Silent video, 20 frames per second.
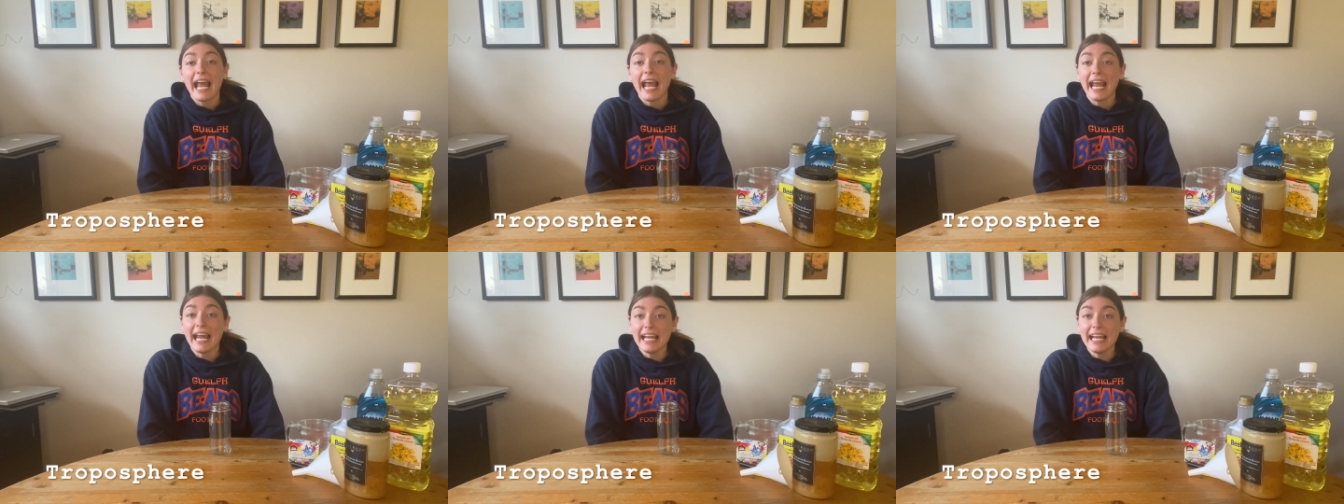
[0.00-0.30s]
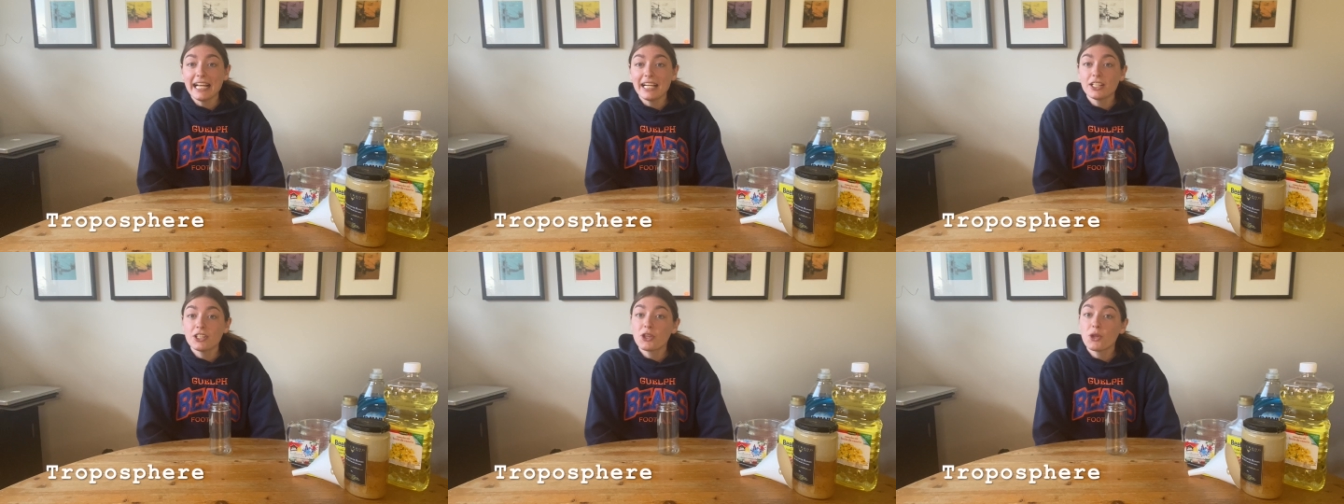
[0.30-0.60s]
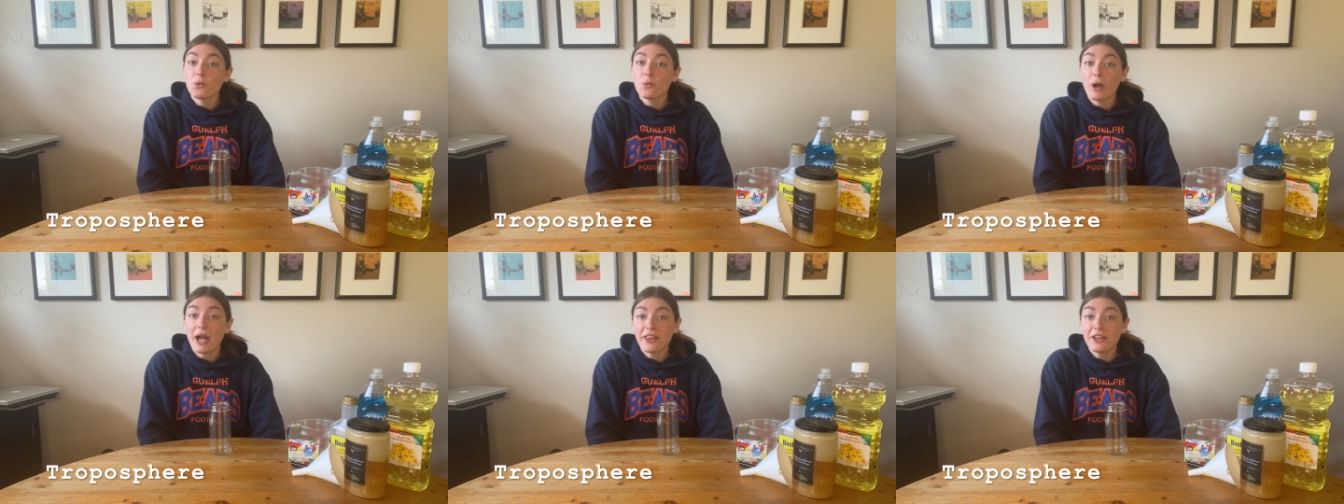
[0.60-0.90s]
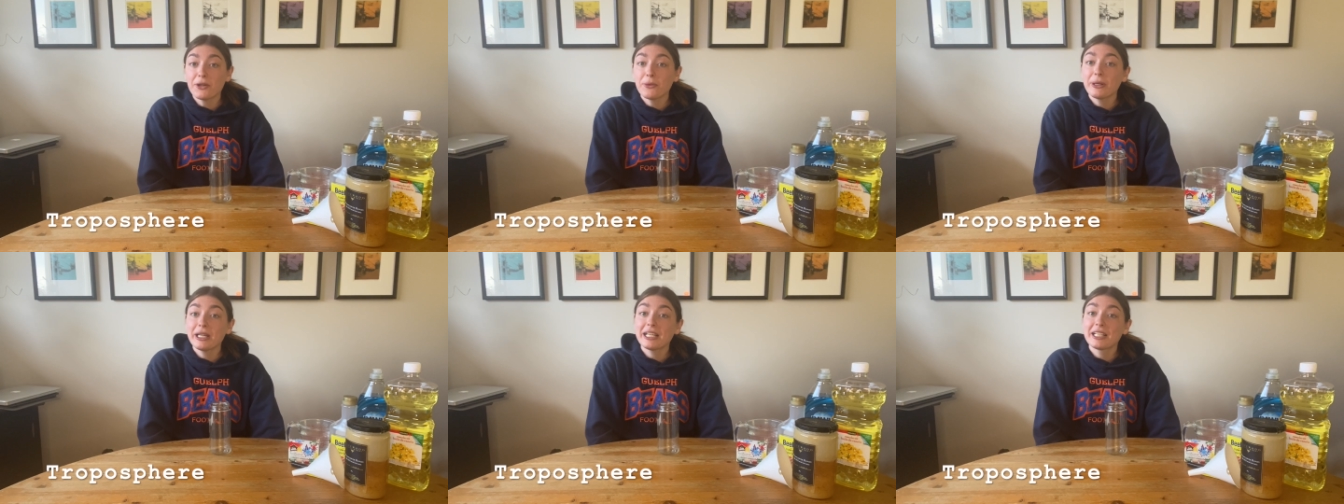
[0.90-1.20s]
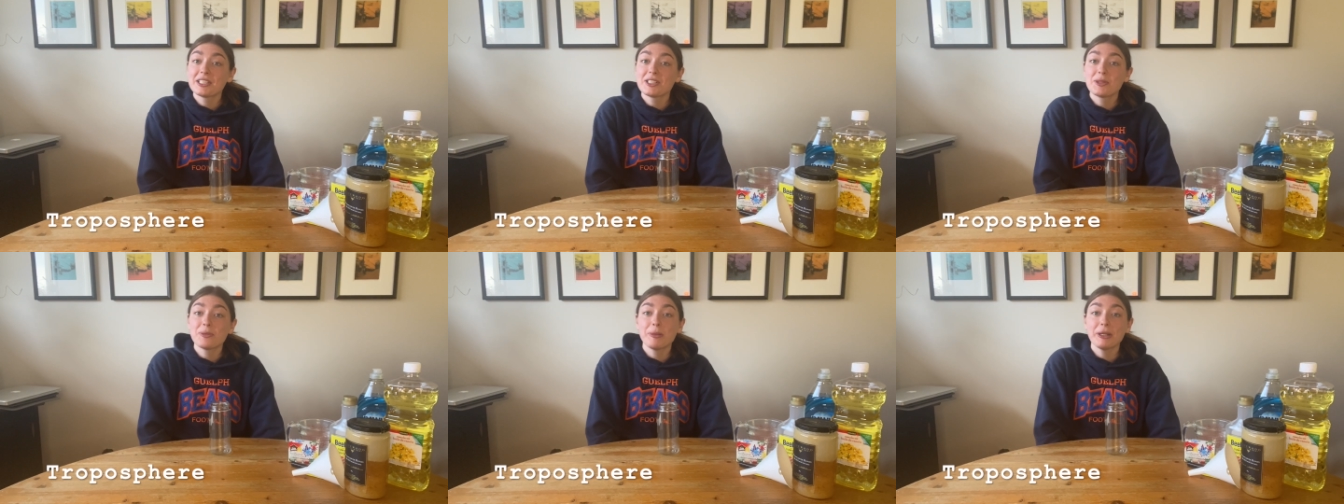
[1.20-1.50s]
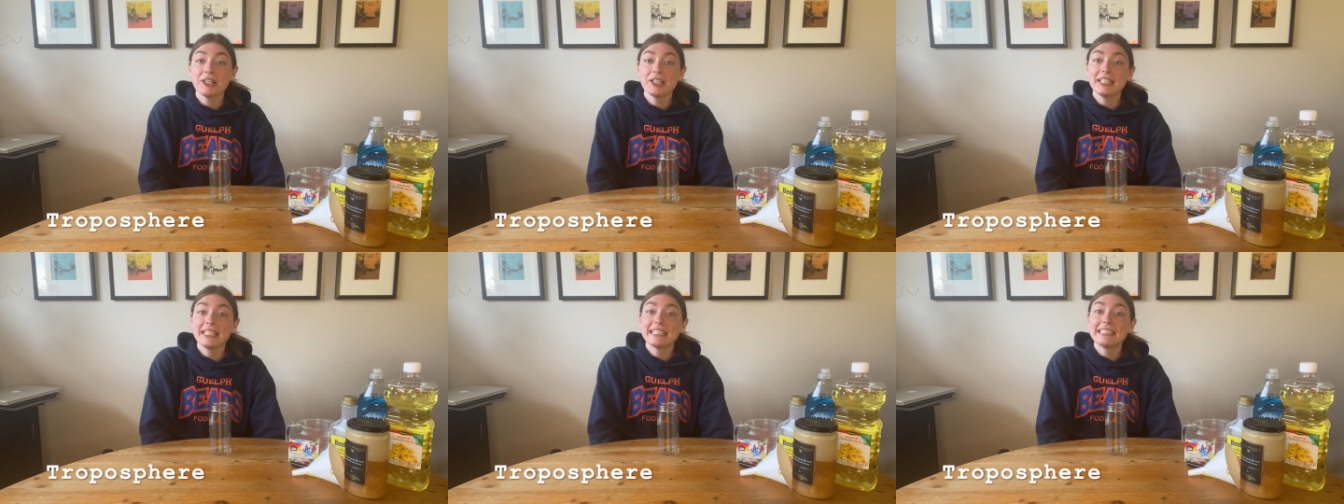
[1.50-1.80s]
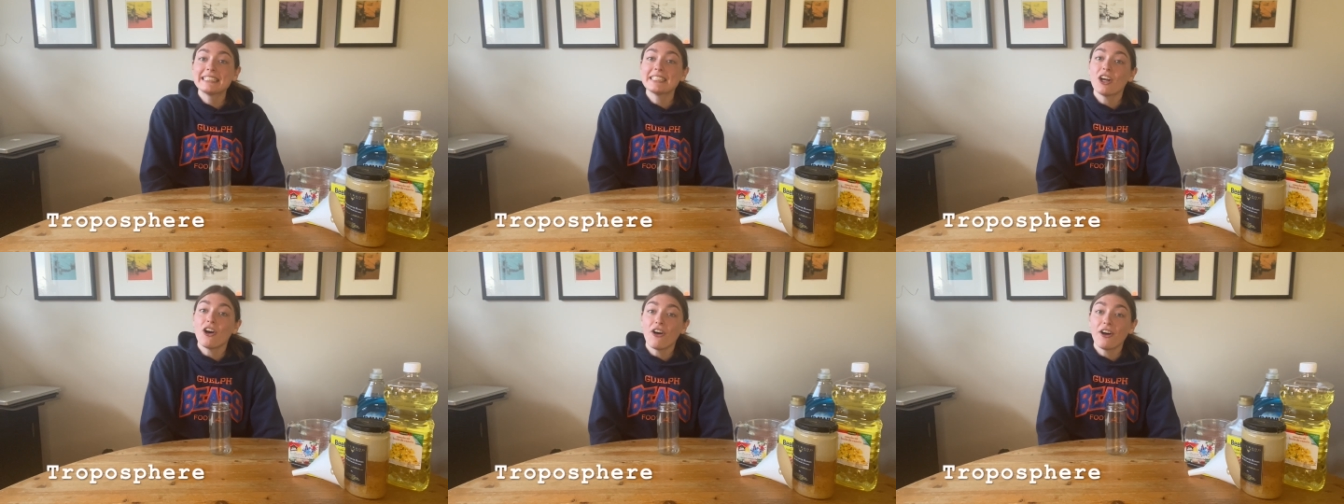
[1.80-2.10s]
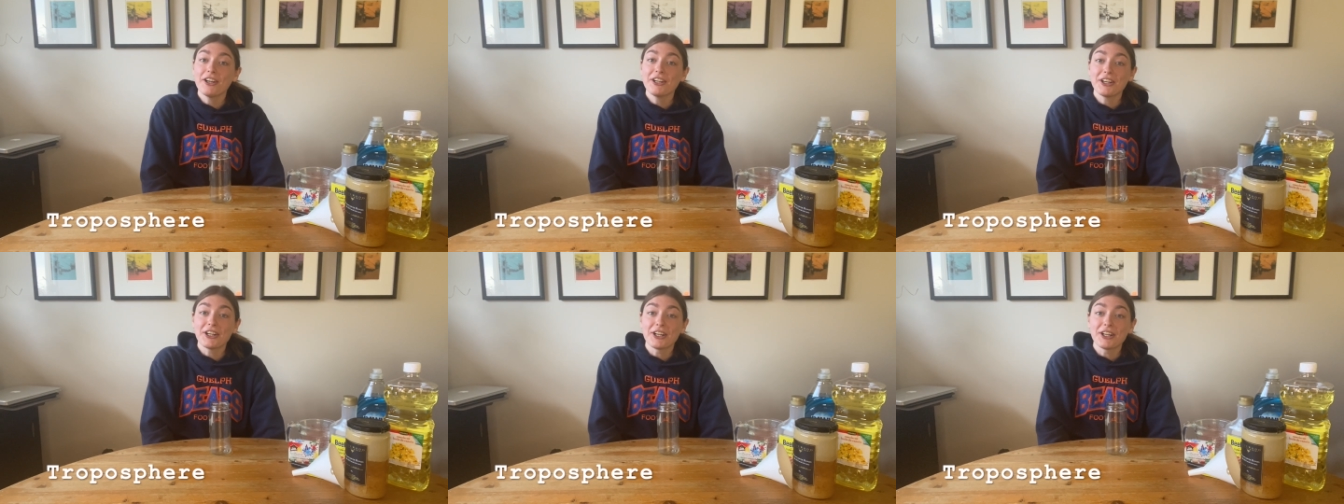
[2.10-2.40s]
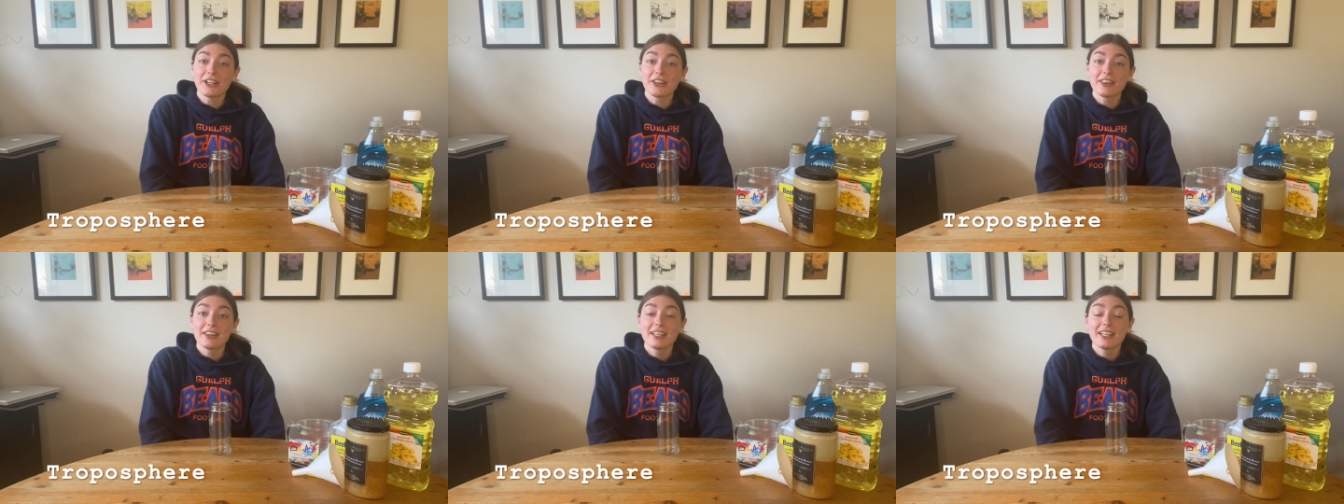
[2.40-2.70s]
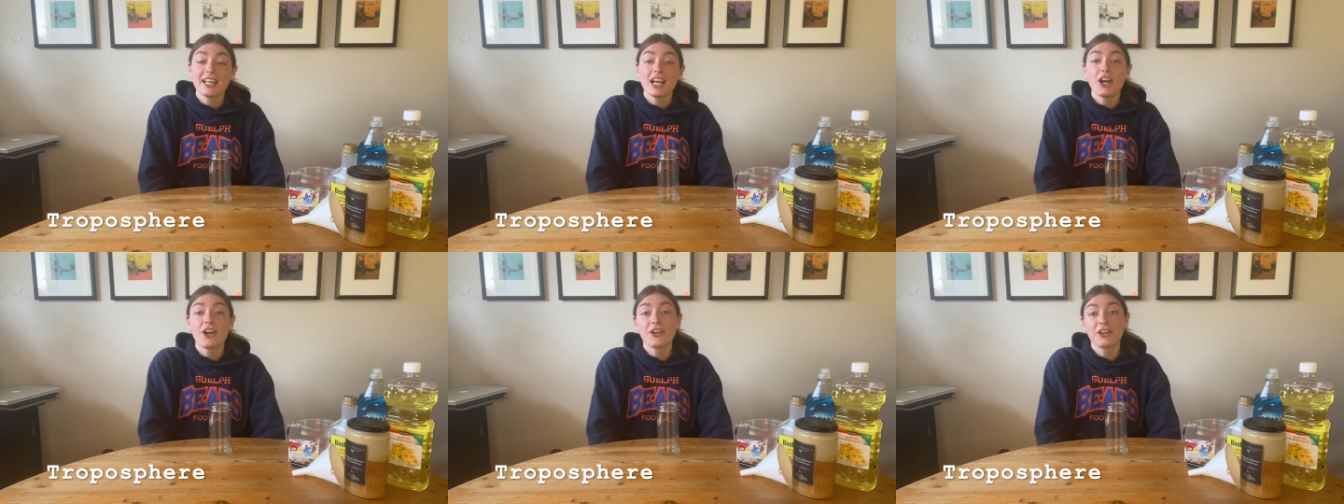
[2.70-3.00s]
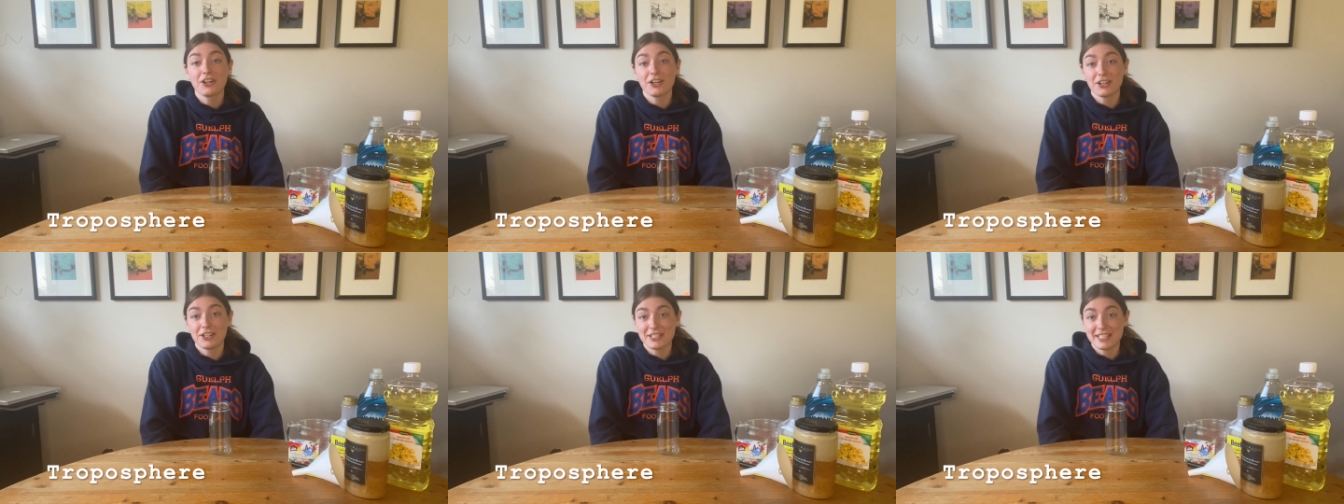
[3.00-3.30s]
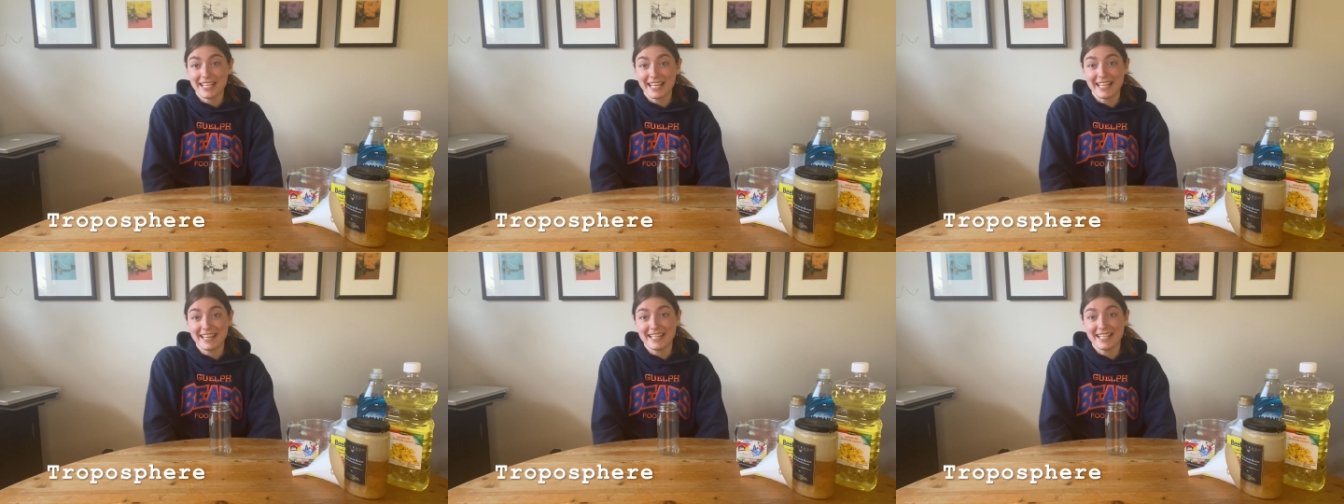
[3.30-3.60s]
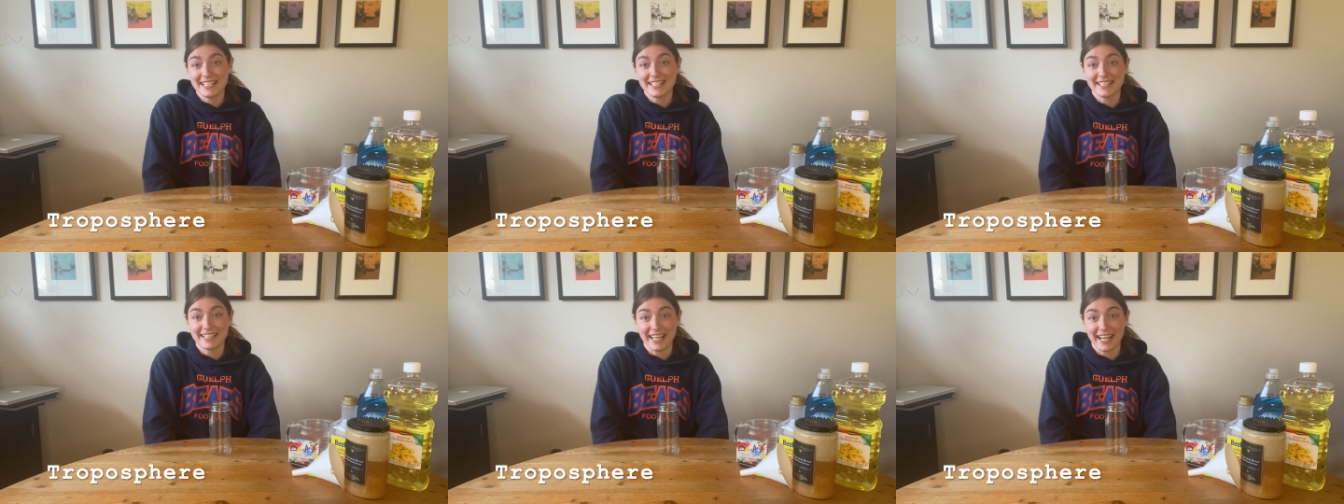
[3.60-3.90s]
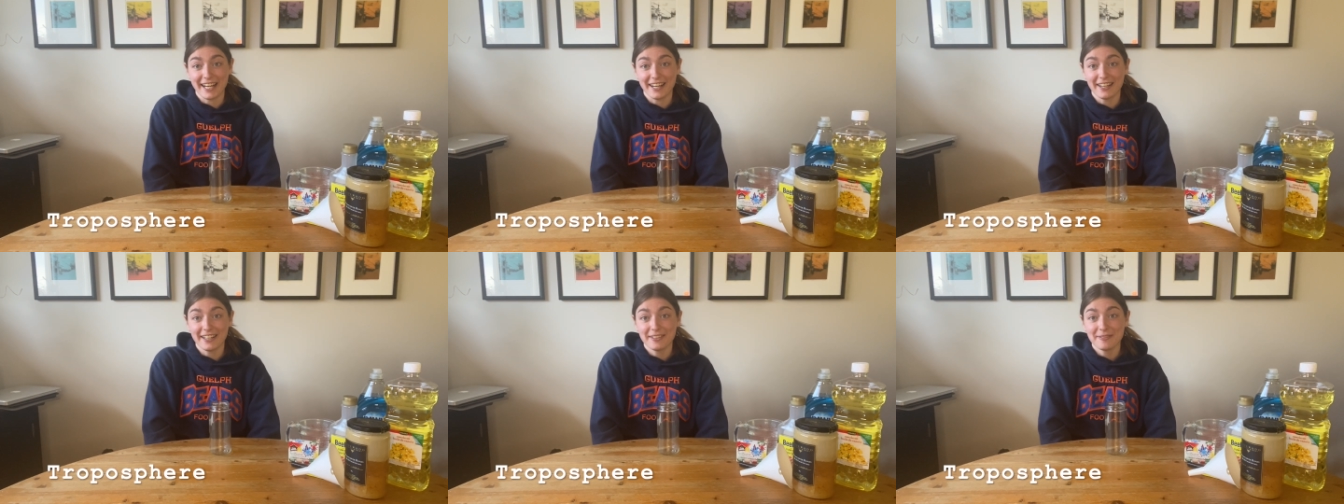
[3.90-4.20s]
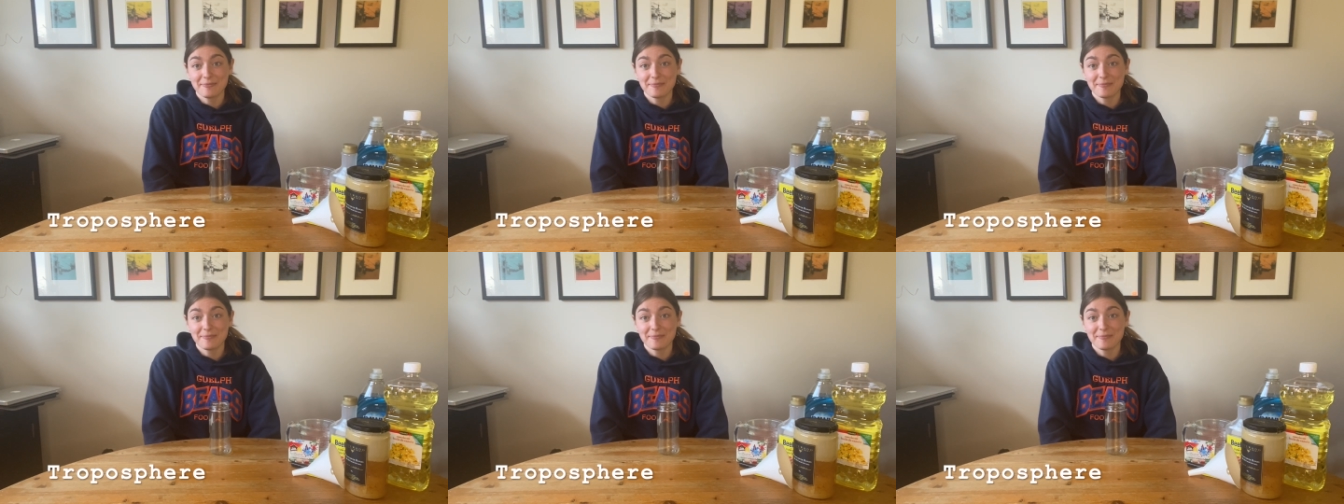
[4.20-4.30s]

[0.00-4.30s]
and the weather we experience on Earth occurs in this layer.